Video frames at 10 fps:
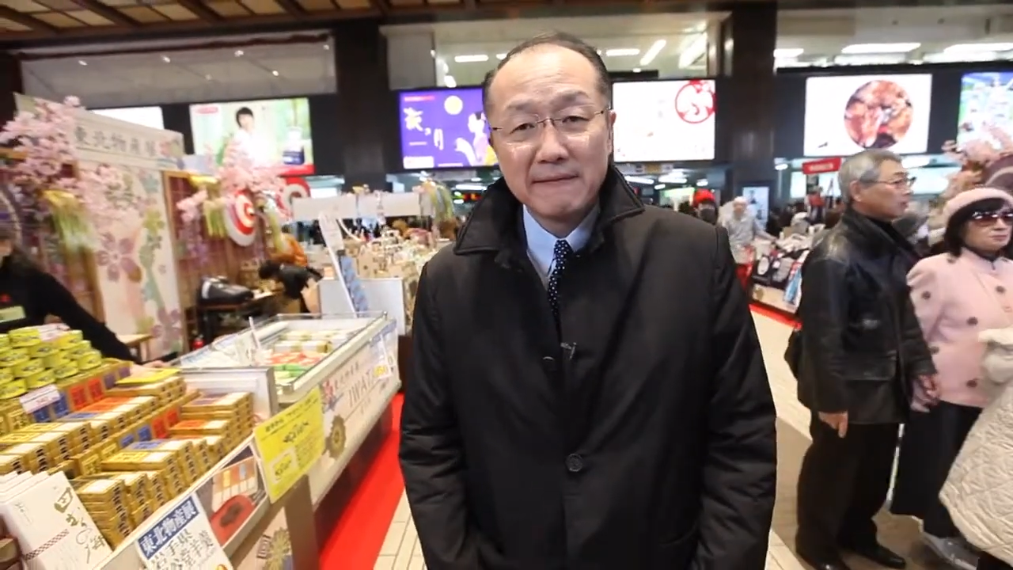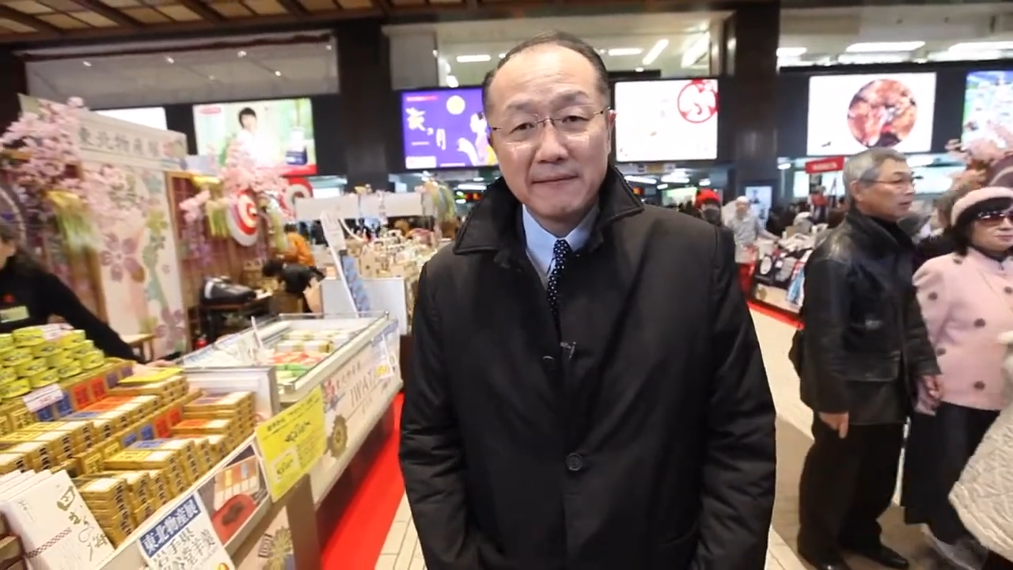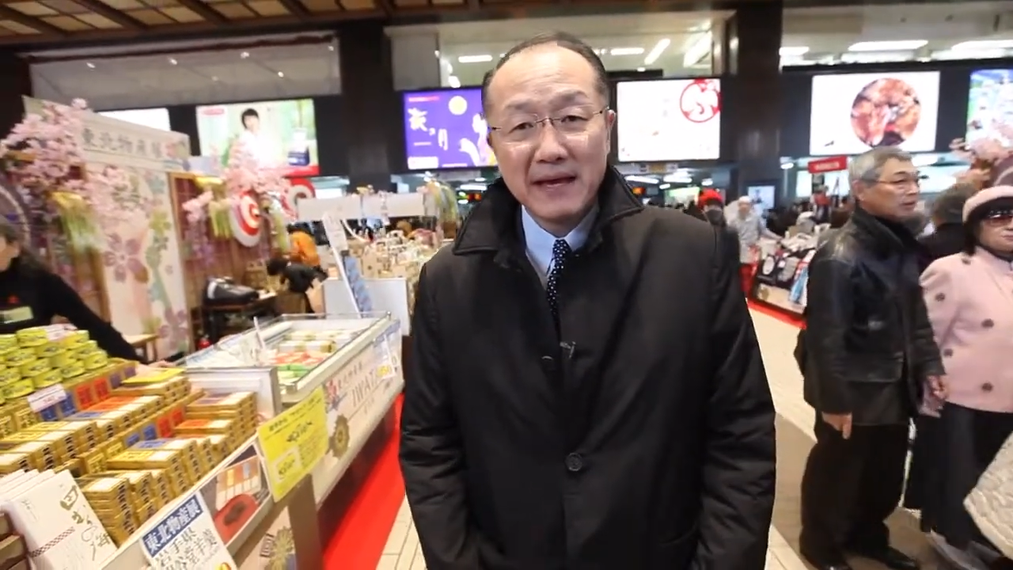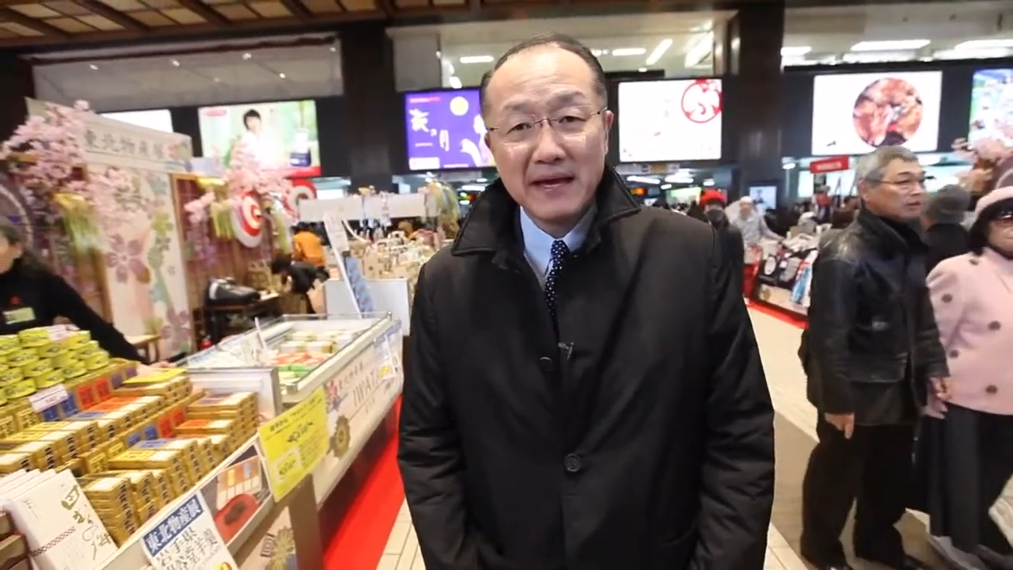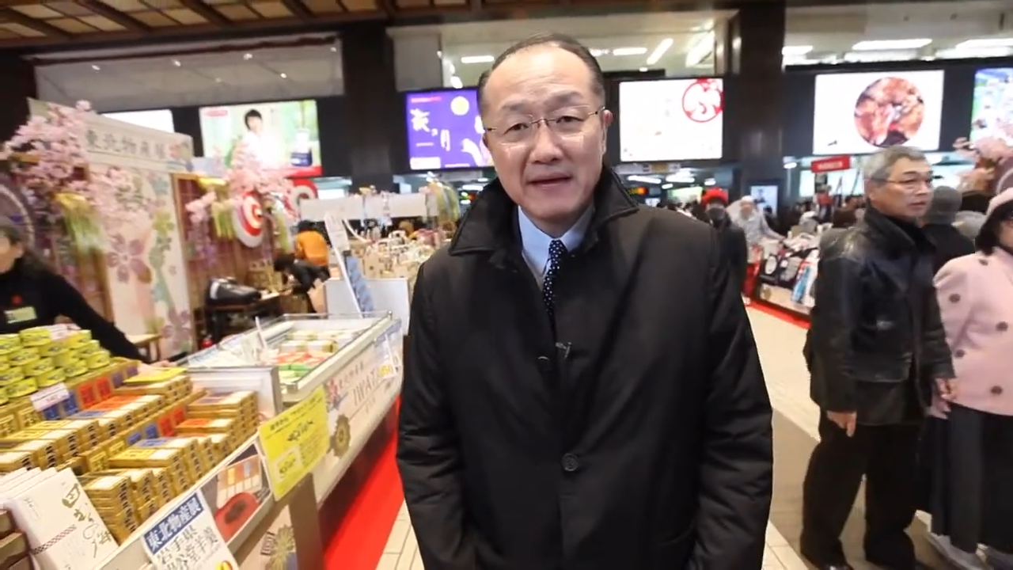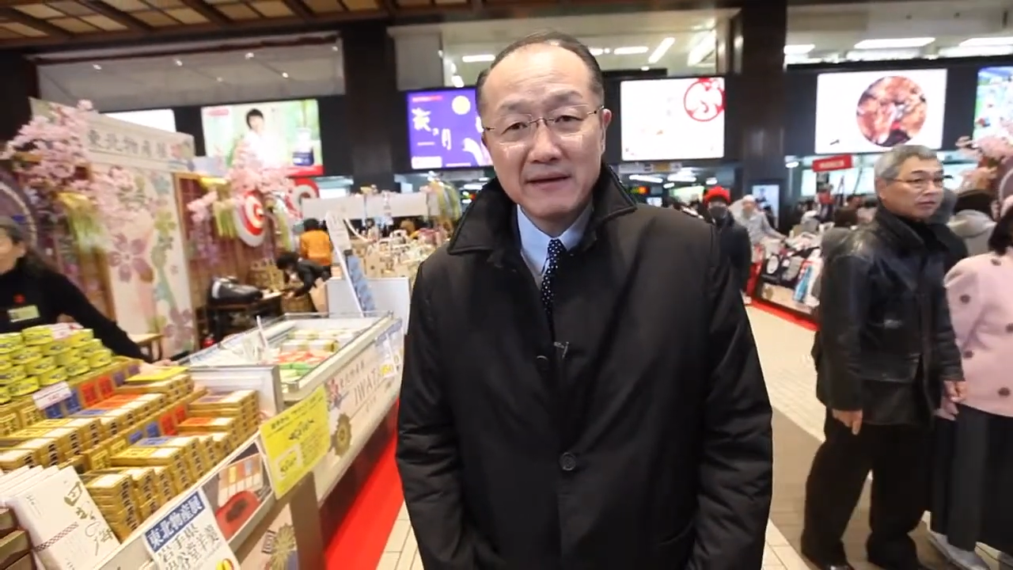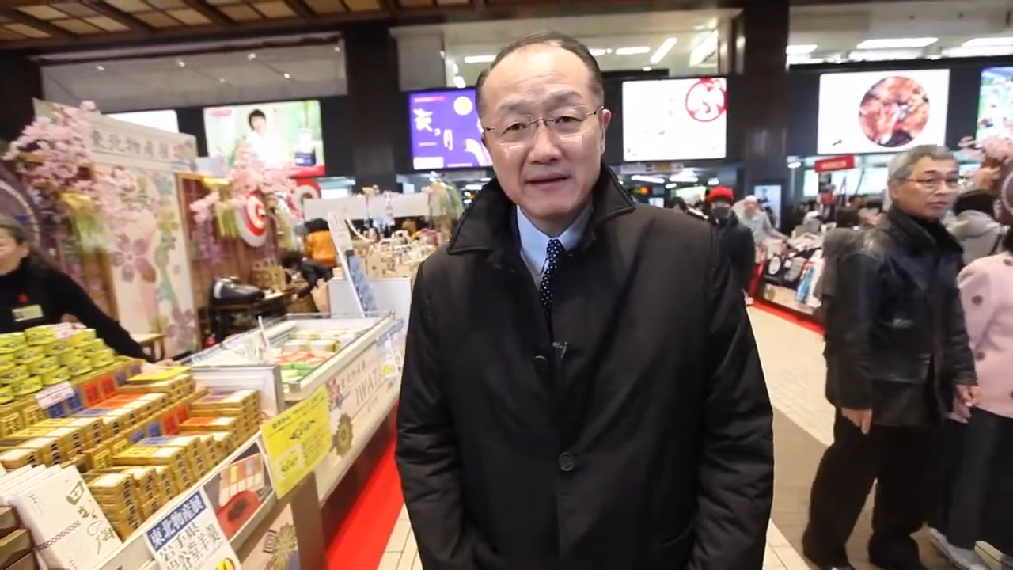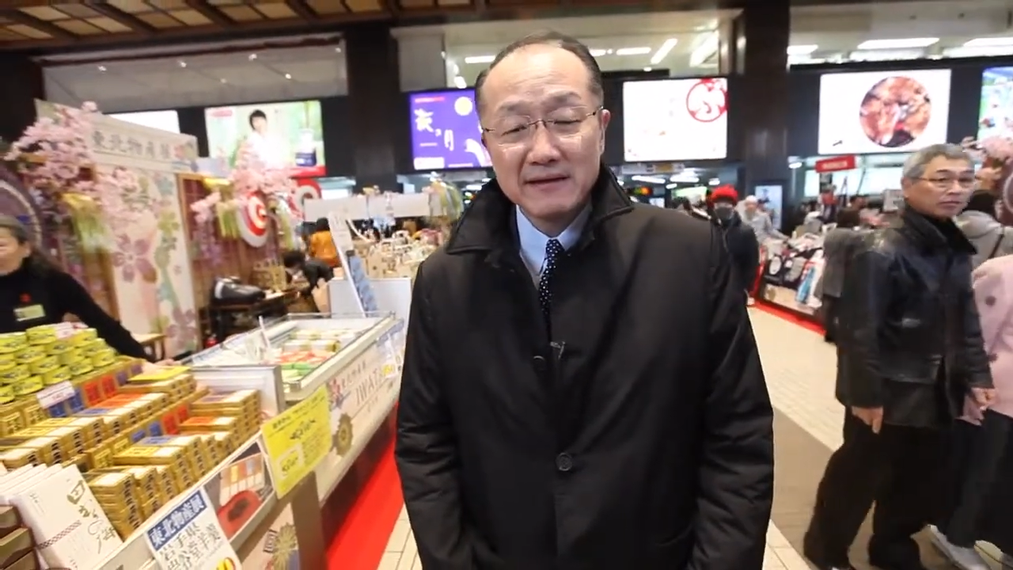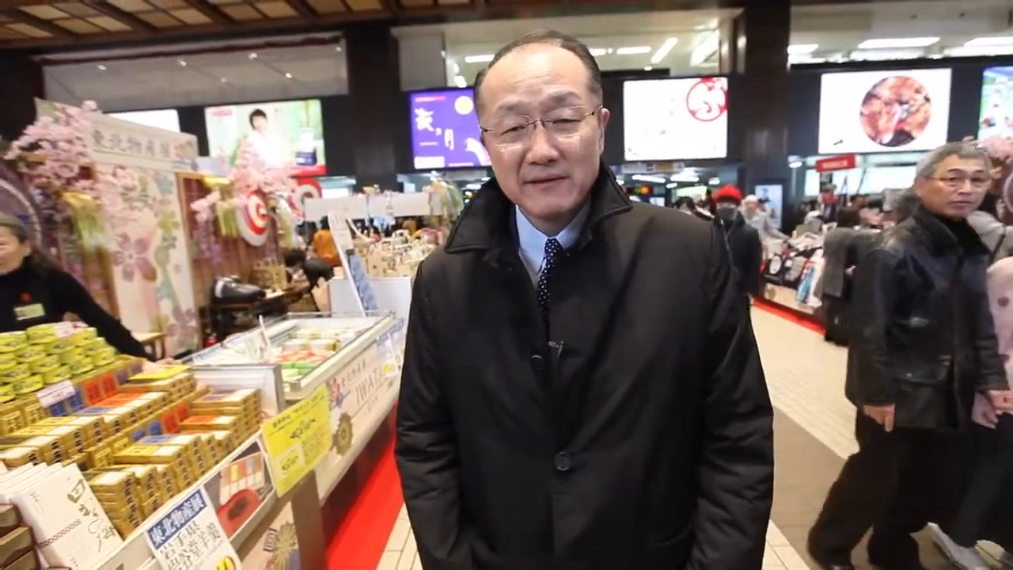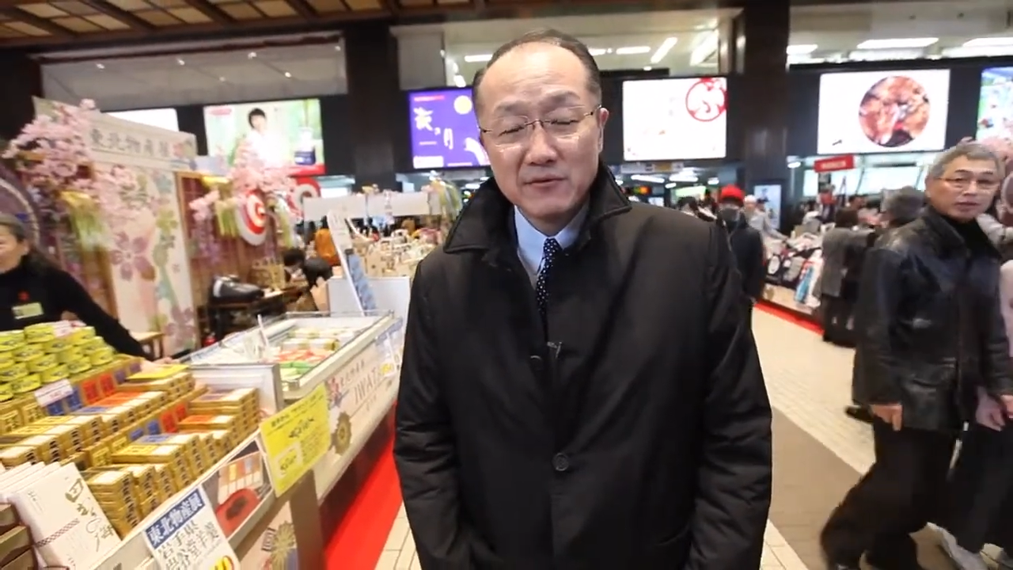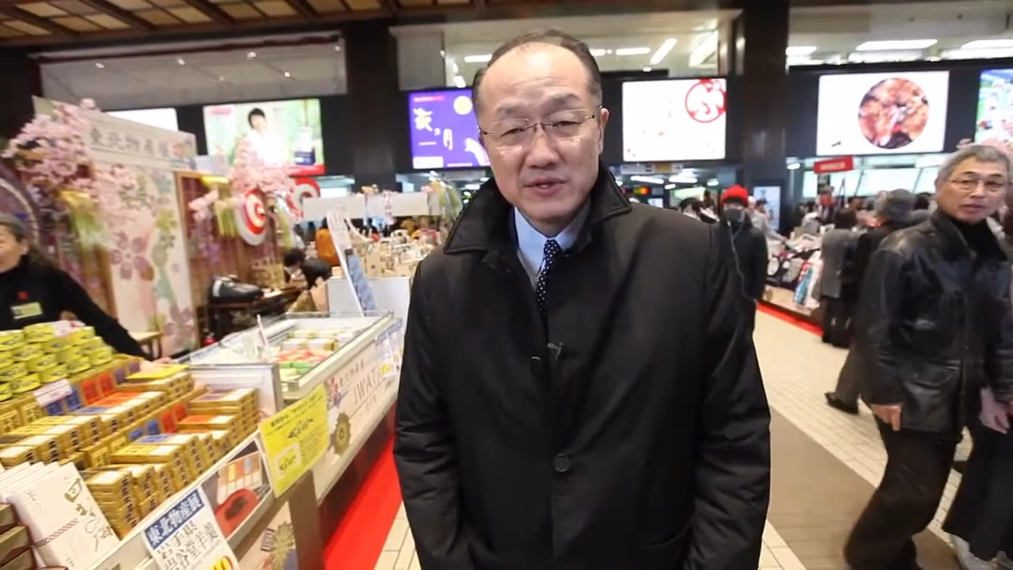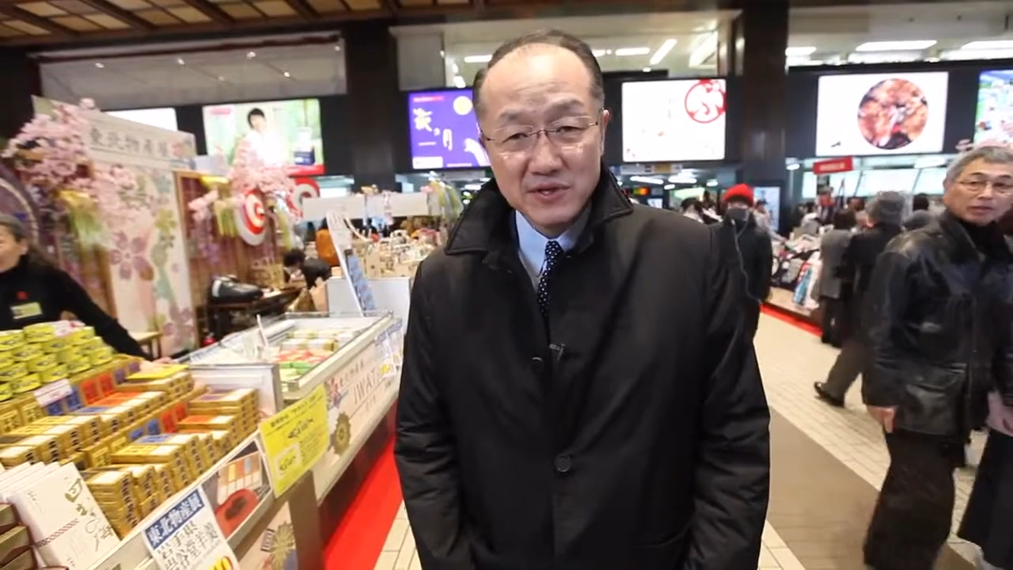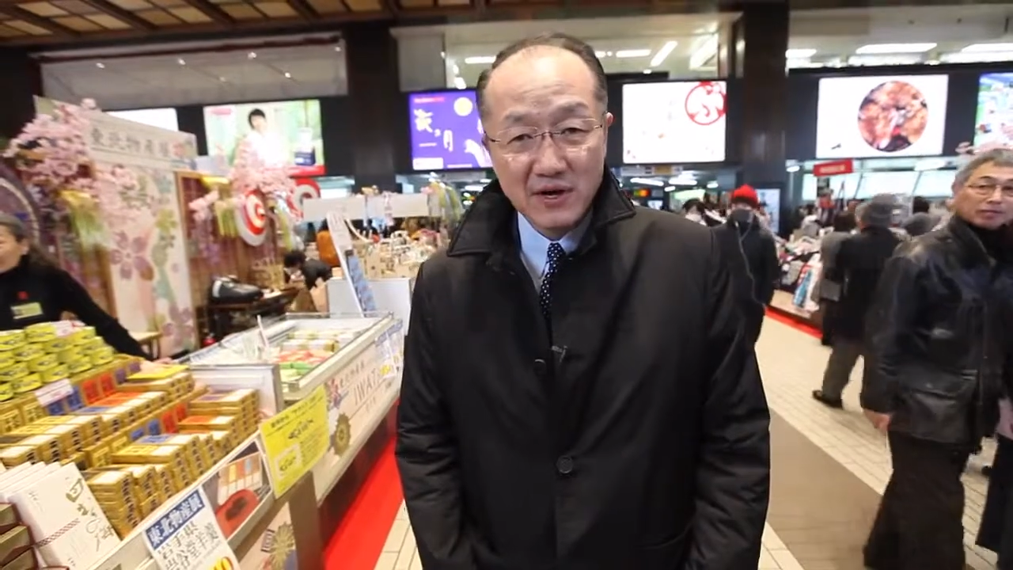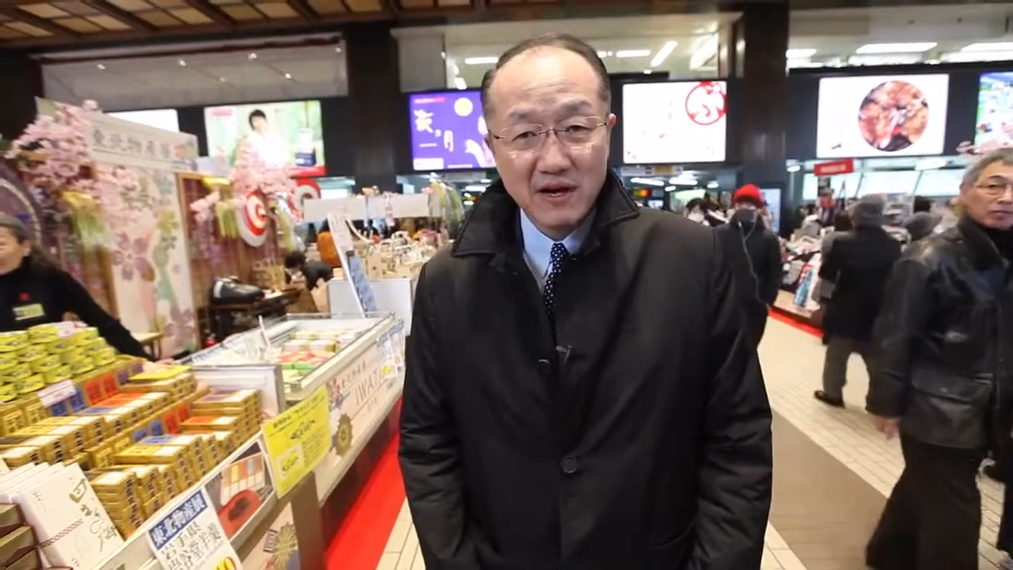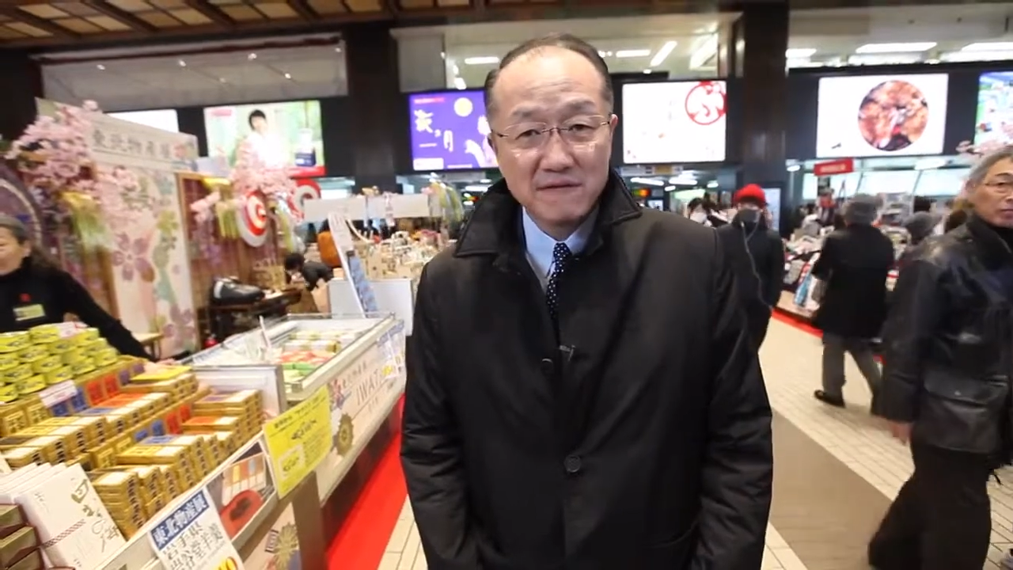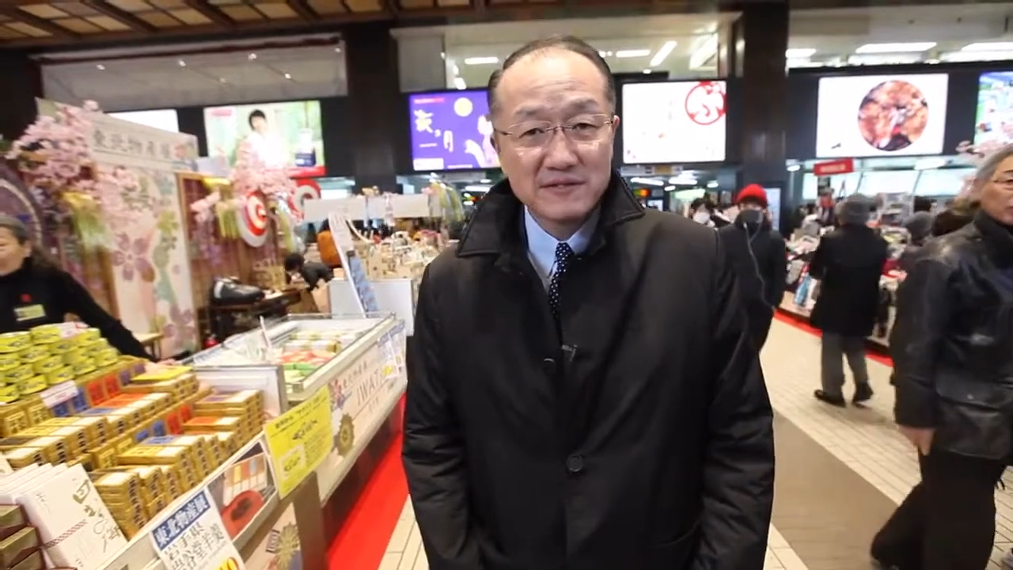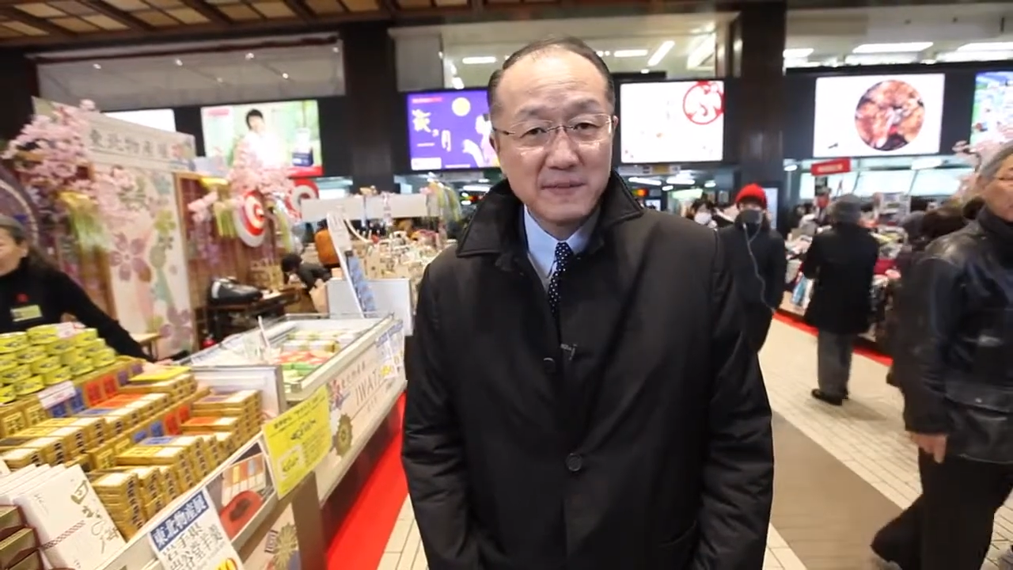they resolved